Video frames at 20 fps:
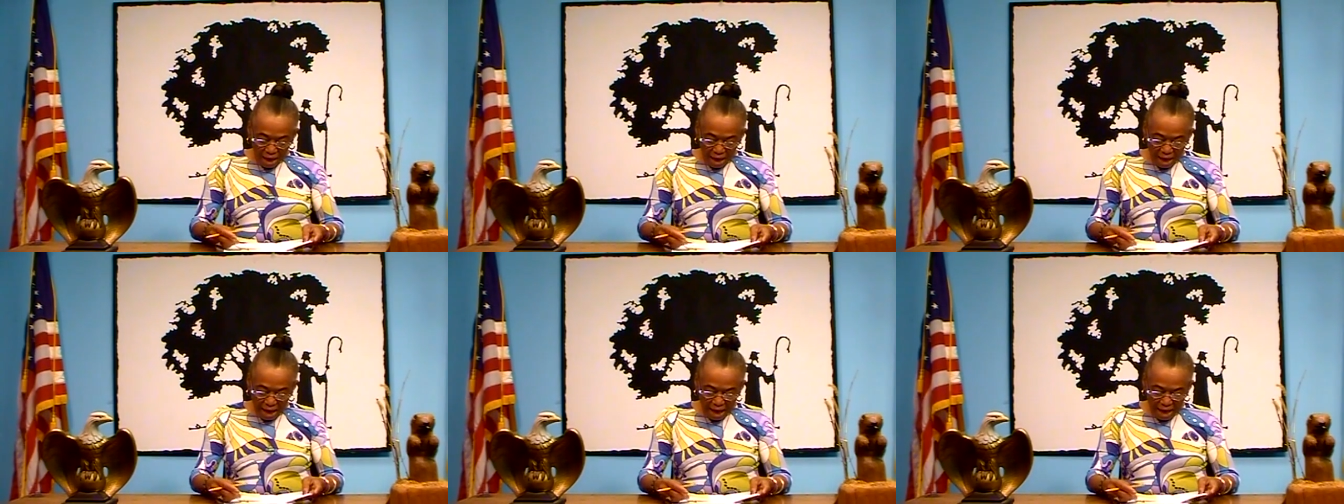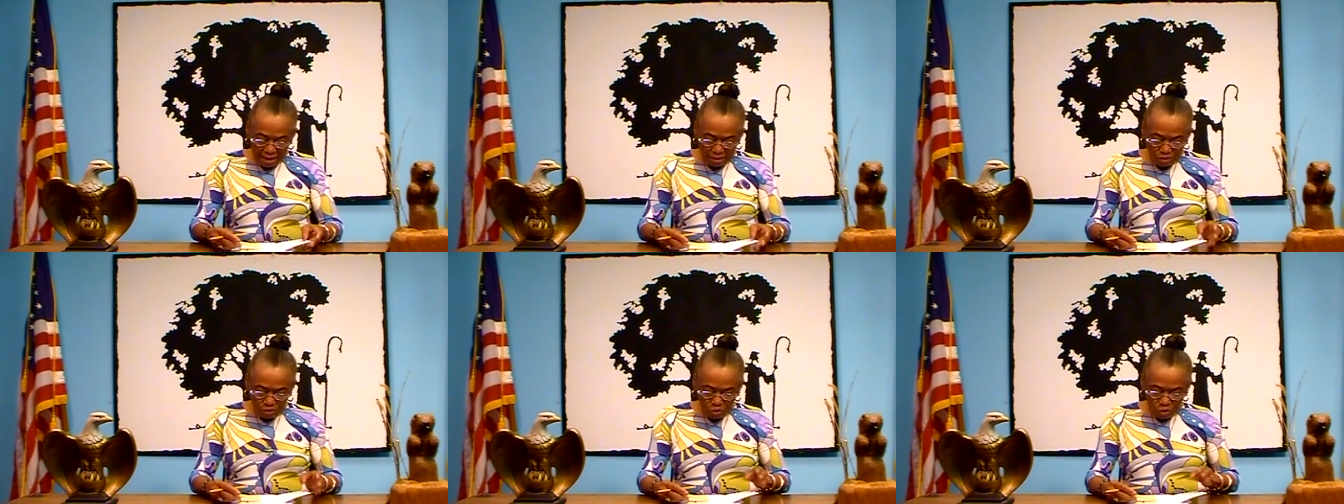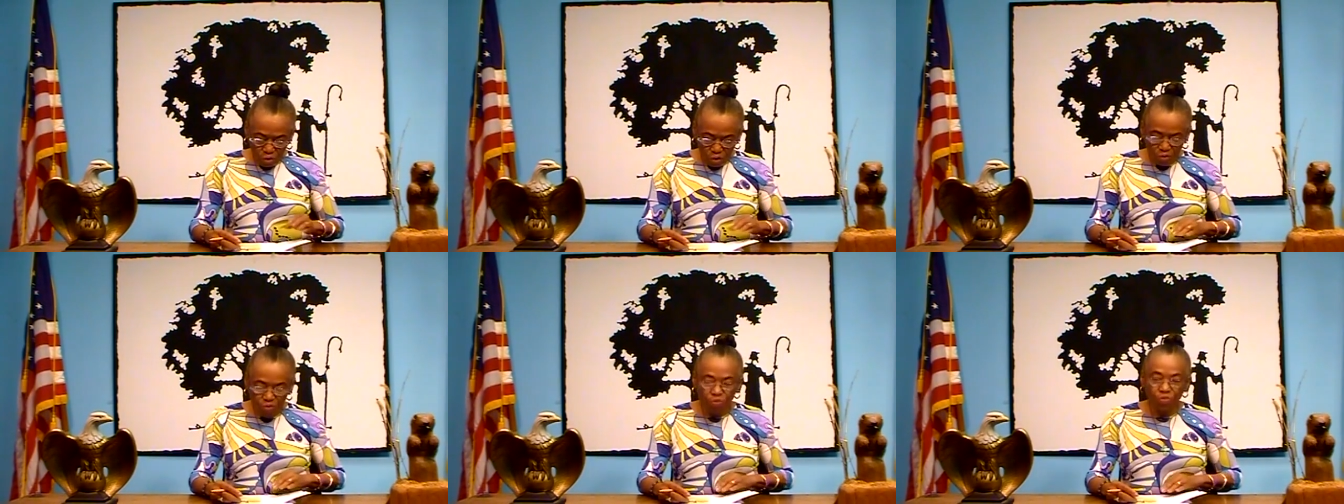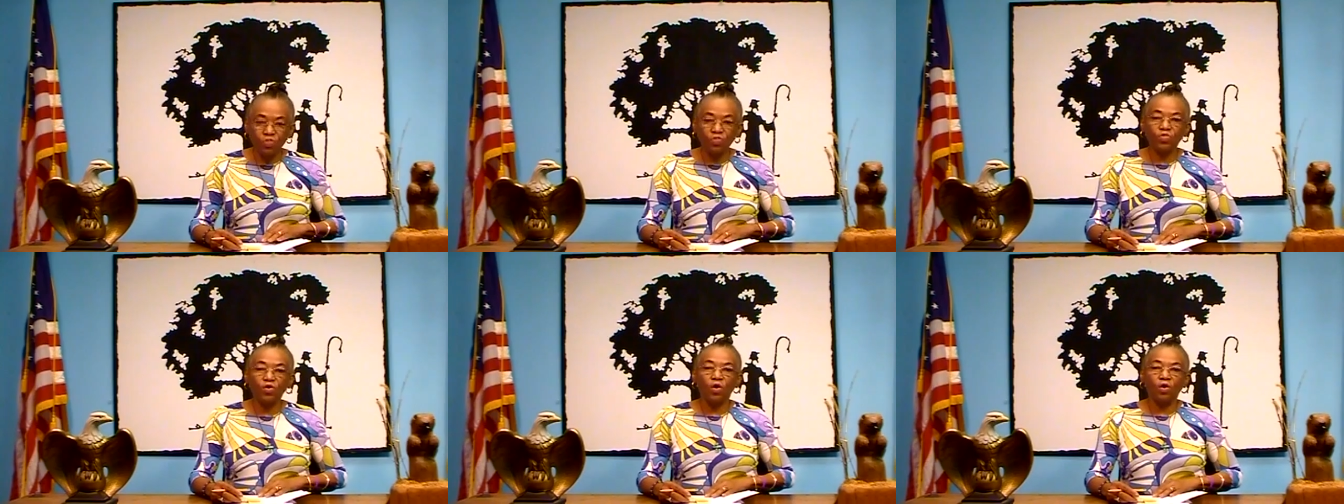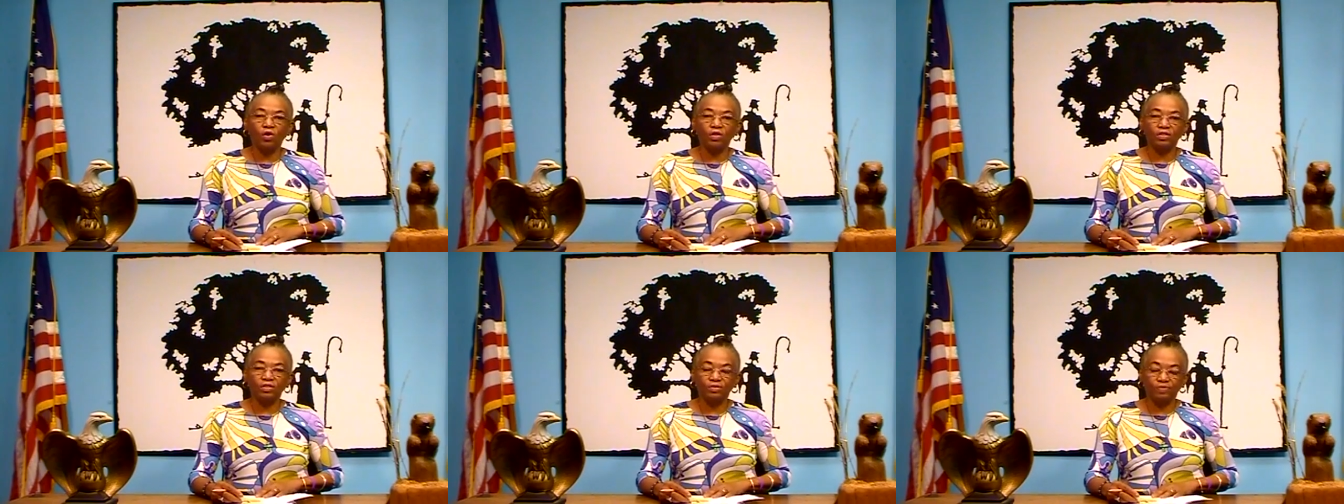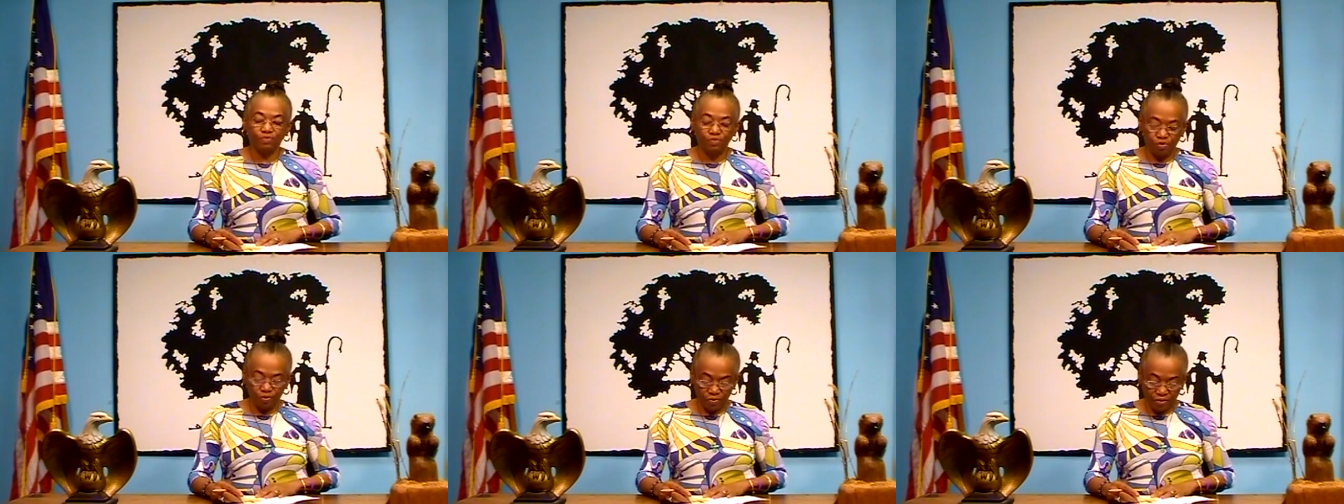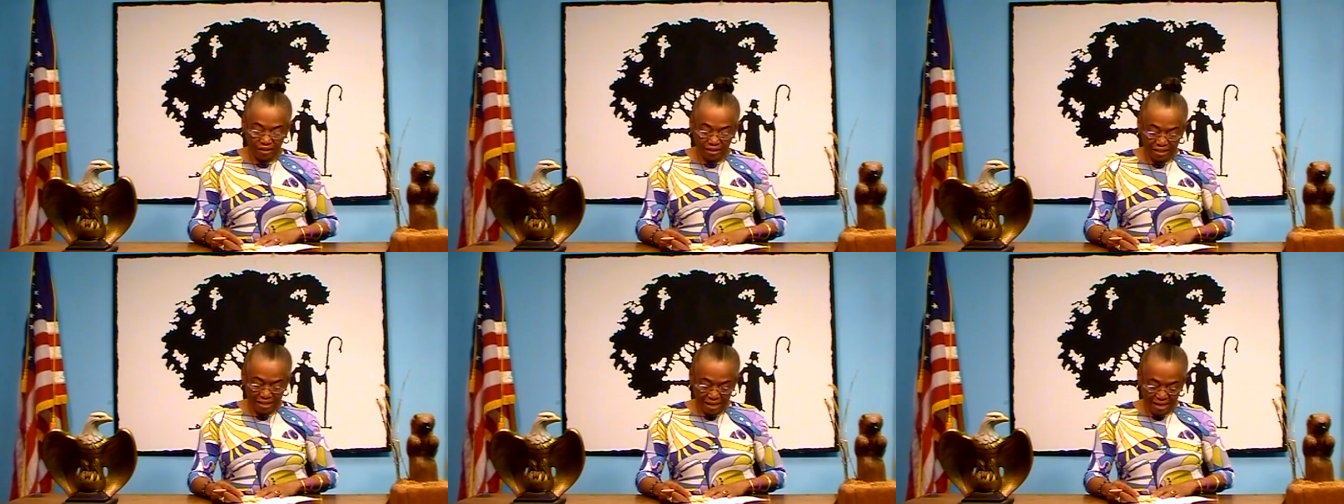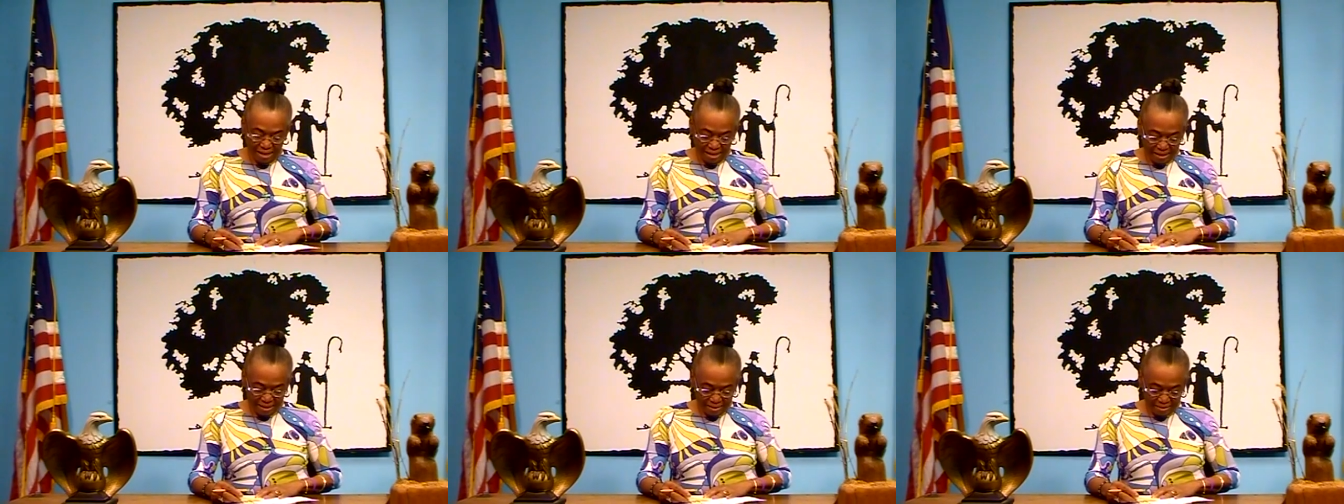And or thought for the day.